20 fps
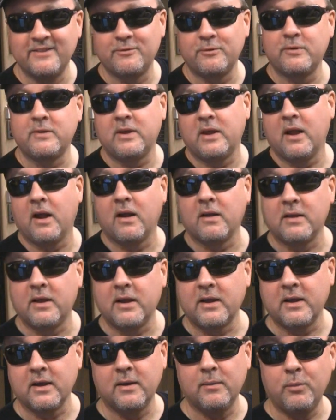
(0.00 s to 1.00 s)
through the air,
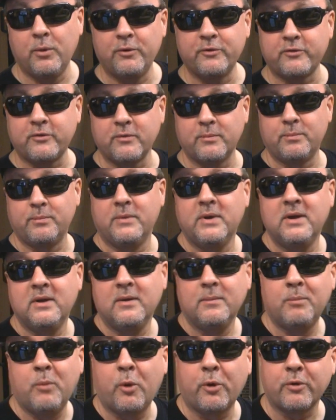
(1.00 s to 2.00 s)
like most
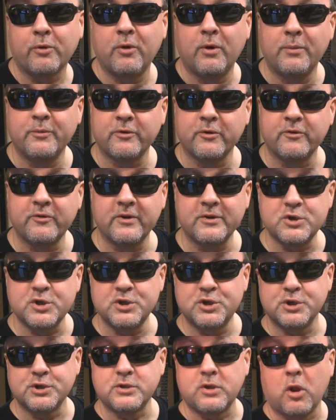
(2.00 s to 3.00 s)
motorhomes, they're
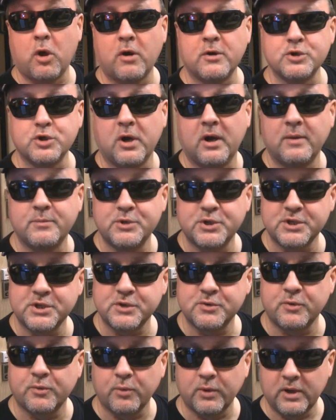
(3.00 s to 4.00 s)
essentially just large
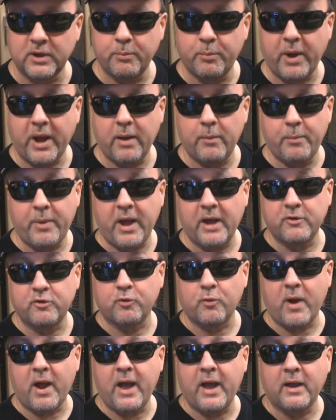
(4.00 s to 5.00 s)
objects with really bad
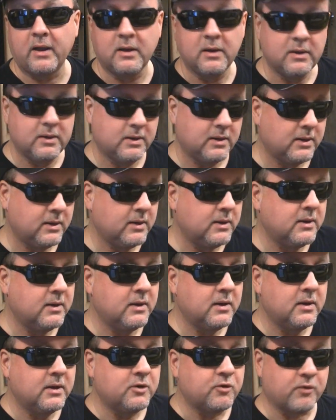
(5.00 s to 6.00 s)
drag.
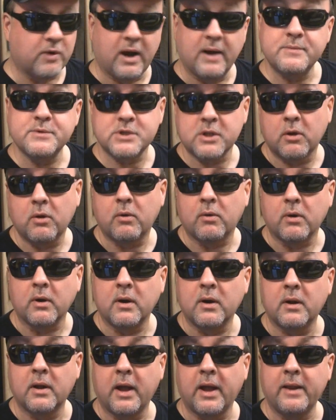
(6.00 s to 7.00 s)
Drive
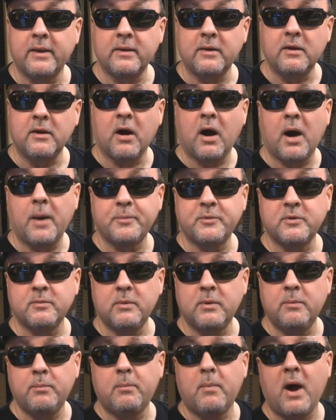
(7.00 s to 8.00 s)
slower. And the
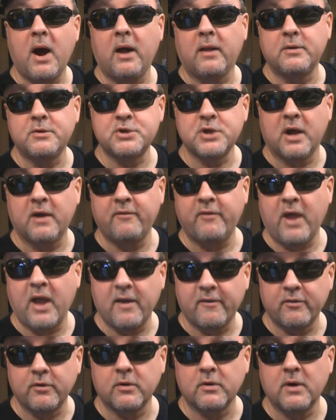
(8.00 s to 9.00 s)
optimum mileage I've
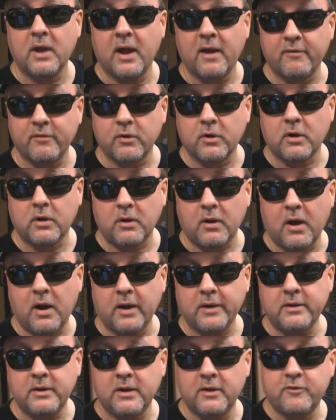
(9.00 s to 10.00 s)
ever
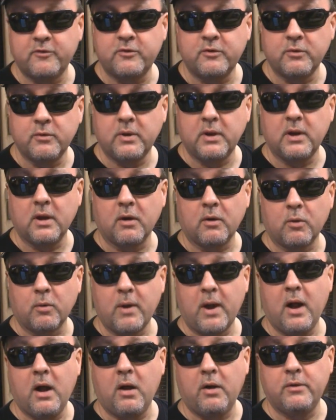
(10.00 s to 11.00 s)
clocked is doing
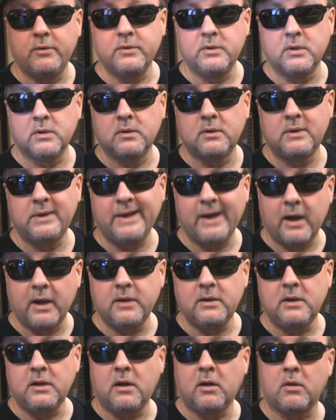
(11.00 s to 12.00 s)
around
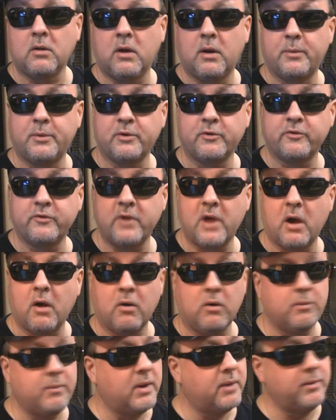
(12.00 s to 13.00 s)
90 kilometers an
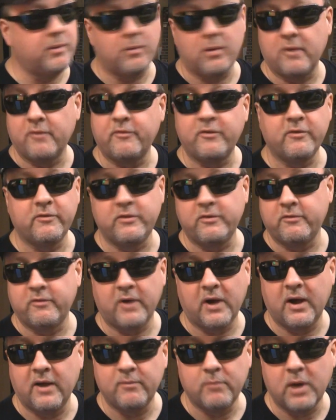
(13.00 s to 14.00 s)
hour, maybe around
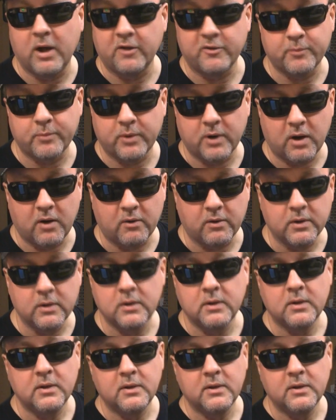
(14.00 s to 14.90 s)
55 miles per hour.